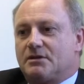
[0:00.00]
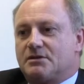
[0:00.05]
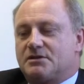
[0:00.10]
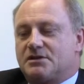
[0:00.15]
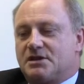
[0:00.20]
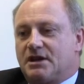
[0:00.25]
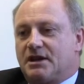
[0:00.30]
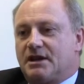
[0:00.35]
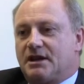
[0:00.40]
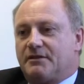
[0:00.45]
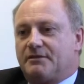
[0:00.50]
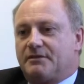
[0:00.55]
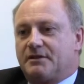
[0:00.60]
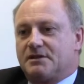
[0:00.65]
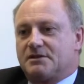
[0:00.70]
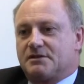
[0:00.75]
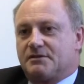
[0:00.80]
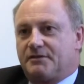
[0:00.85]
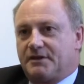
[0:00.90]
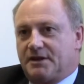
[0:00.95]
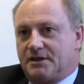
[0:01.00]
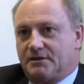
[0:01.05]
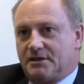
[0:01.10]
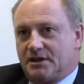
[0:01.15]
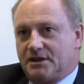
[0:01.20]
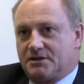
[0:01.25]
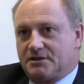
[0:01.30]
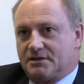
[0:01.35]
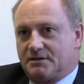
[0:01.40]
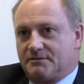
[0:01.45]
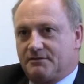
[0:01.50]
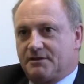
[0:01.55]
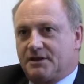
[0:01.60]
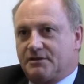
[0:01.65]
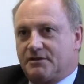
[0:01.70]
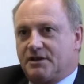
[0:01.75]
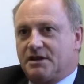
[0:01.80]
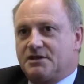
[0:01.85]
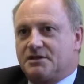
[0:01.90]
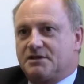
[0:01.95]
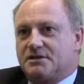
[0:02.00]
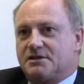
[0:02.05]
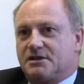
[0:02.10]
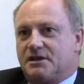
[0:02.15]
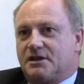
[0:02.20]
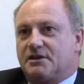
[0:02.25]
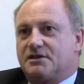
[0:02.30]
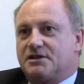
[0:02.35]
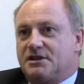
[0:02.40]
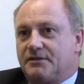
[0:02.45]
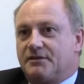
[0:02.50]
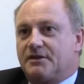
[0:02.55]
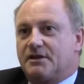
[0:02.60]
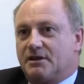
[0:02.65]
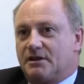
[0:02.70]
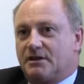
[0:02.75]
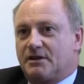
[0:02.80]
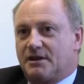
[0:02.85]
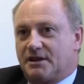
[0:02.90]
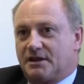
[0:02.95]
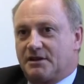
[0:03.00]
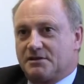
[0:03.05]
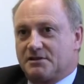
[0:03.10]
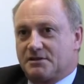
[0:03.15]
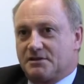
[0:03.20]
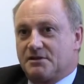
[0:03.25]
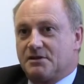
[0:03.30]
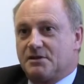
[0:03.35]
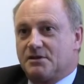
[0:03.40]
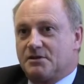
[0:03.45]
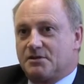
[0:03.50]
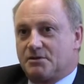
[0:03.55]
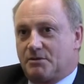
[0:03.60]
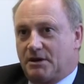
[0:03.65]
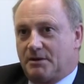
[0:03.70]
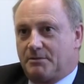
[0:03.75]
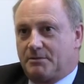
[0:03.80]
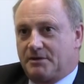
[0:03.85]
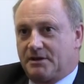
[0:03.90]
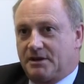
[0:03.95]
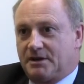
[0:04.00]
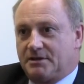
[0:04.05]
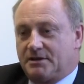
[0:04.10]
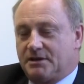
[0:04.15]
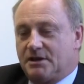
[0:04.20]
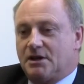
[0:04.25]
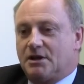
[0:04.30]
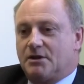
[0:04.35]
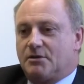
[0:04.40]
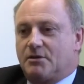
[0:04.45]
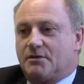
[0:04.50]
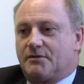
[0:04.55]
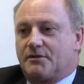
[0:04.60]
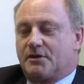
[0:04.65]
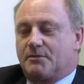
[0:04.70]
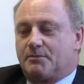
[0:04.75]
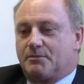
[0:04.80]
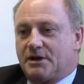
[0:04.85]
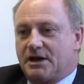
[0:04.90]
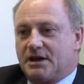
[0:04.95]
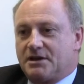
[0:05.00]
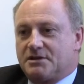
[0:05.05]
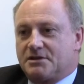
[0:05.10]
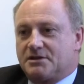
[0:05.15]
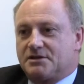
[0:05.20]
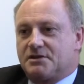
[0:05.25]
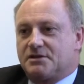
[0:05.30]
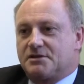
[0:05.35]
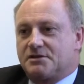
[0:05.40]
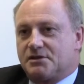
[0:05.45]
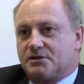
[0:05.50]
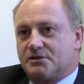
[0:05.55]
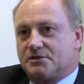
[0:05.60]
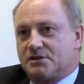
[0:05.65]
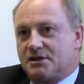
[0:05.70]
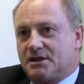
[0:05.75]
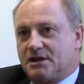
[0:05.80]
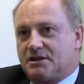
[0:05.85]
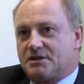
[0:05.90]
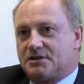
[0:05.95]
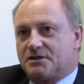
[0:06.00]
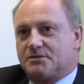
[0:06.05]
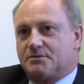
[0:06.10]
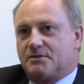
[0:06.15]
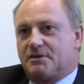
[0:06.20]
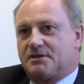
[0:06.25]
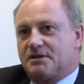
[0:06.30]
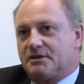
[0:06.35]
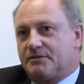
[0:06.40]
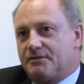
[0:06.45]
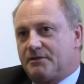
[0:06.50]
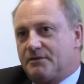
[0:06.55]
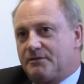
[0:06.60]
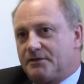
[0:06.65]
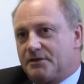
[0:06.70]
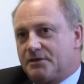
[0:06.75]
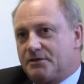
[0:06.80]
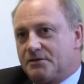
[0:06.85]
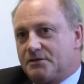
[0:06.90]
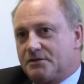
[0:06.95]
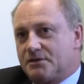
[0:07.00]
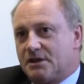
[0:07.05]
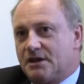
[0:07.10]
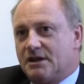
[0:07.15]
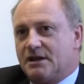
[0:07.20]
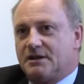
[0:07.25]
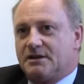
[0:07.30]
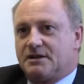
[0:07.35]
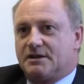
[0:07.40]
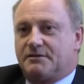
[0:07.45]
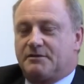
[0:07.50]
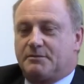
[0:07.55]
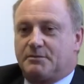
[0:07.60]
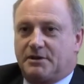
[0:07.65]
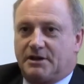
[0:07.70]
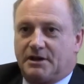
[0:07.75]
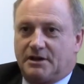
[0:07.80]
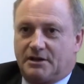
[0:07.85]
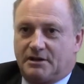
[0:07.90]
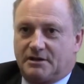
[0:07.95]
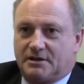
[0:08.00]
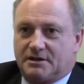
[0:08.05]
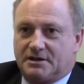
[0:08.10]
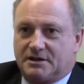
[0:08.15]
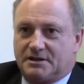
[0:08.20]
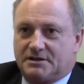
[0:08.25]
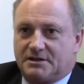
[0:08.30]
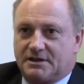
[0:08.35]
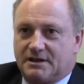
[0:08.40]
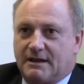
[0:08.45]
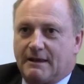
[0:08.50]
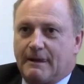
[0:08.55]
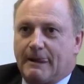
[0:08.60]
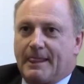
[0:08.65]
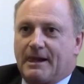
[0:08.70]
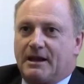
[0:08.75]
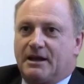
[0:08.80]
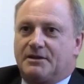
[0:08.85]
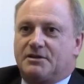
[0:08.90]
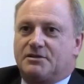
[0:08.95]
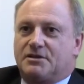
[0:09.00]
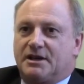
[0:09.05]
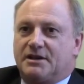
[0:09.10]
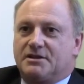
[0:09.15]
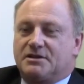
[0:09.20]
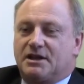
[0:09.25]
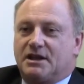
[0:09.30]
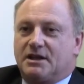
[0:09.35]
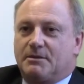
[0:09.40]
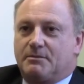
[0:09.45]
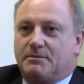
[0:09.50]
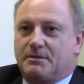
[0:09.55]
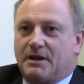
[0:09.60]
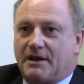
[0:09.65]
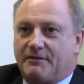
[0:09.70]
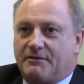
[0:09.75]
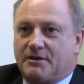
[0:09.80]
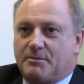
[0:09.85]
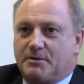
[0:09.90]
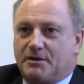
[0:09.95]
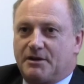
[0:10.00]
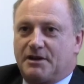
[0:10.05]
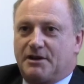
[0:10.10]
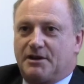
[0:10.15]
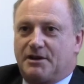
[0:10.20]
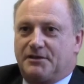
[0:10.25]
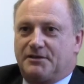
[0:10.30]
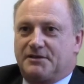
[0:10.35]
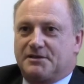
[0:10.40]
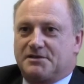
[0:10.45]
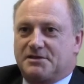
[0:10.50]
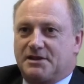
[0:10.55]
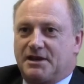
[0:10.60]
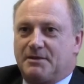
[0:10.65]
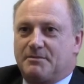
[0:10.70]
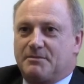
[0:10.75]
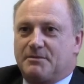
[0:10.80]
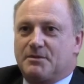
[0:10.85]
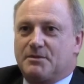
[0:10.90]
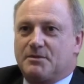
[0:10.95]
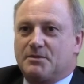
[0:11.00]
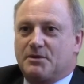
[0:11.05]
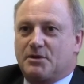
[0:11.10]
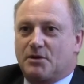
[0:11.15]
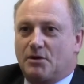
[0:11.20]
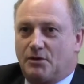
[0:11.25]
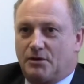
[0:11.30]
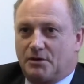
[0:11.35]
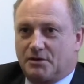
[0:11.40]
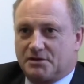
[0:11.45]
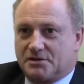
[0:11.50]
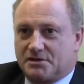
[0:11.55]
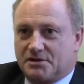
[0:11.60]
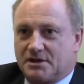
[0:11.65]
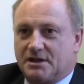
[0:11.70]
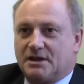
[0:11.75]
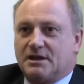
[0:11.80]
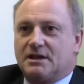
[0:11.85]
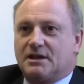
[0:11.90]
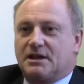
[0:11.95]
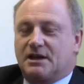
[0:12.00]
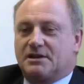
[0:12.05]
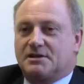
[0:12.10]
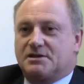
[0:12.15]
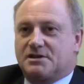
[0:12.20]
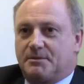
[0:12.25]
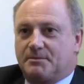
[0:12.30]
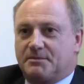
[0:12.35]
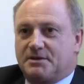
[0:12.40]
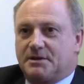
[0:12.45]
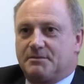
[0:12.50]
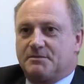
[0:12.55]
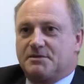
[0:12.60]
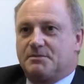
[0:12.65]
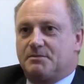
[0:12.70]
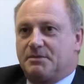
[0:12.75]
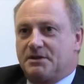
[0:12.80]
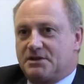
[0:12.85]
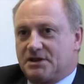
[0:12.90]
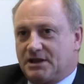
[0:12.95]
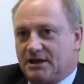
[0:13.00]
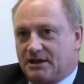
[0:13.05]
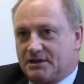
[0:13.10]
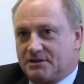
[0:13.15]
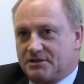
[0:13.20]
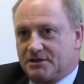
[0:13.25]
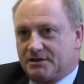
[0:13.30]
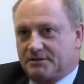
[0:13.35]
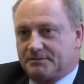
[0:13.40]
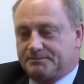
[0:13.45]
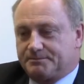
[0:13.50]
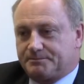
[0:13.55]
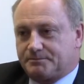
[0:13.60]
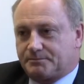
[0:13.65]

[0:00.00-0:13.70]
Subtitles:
CIF is a federation. Federations are difficult things to operate. You've got branches and associations with different views, different priorities, and trying to keep everybody on the same course can sometimes be challenging.